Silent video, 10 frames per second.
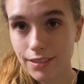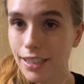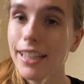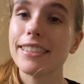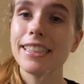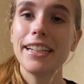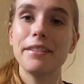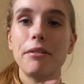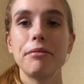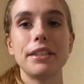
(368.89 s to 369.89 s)
The last thing I
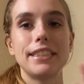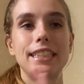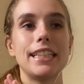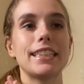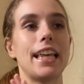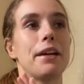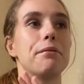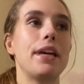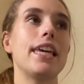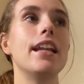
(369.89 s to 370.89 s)
remember is just like
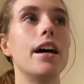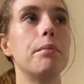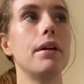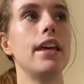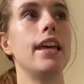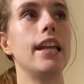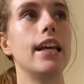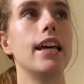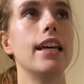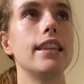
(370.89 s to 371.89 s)
waking up and
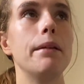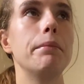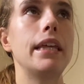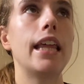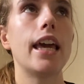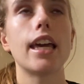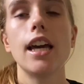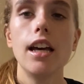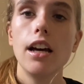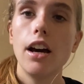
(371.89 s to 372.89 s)
then being like,
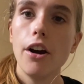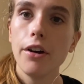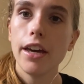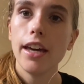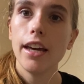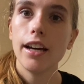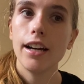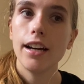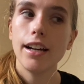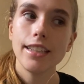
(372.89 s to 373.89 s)
okay,
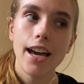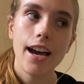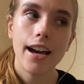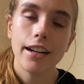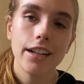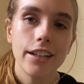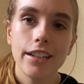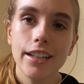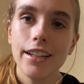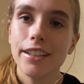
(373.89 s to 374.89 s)
yeah, how are you
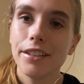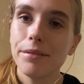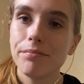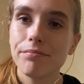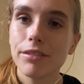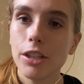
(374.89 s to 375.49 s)
doing?